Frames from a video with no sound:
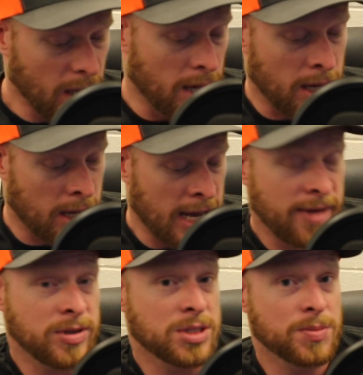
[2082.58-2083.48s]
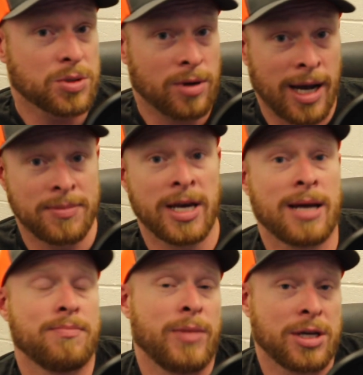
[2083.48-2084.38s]
haven't subscribed
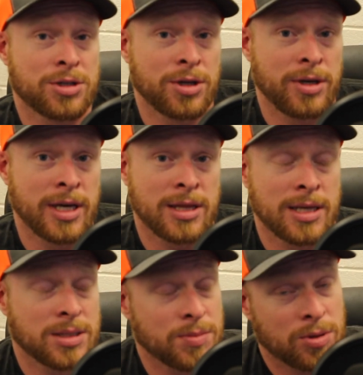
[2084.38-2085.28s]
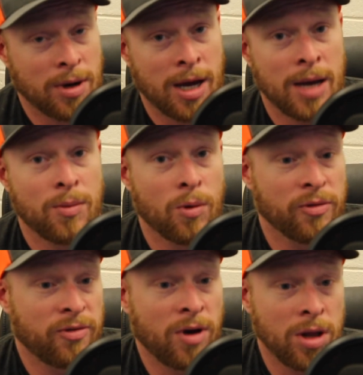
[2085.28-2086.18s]
yet, make sure you hit that subscribe or
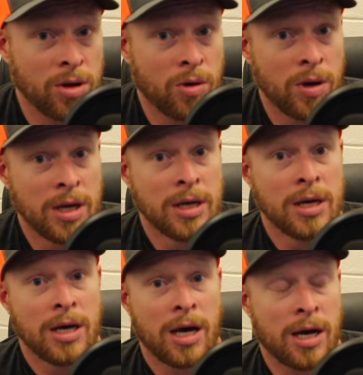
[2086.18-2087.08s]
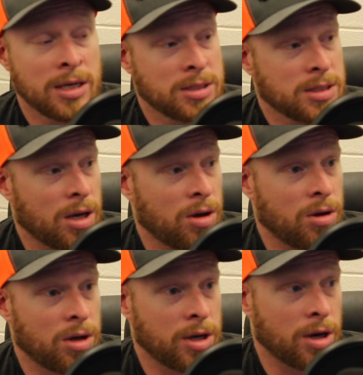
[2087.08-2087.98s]
follow us
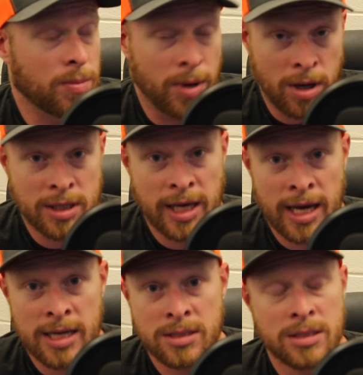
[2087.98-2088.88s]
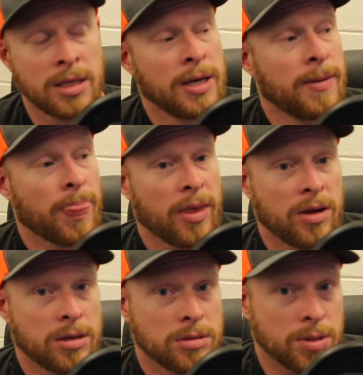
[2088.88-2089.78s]
on our podcast.
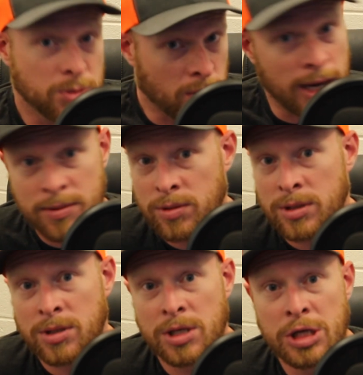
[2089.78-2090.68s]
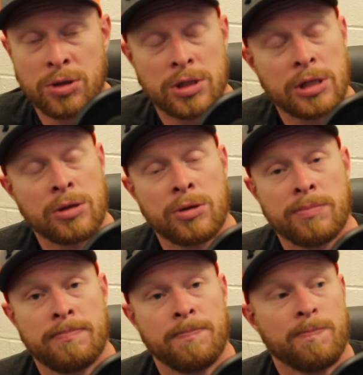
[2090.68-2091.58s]
Subscribe to us on
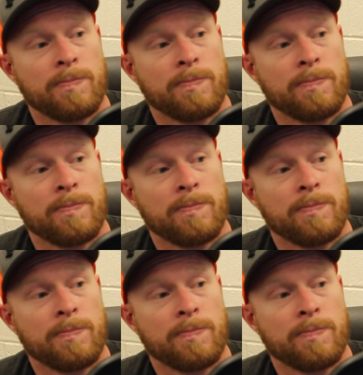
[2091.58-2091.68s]
YouTube.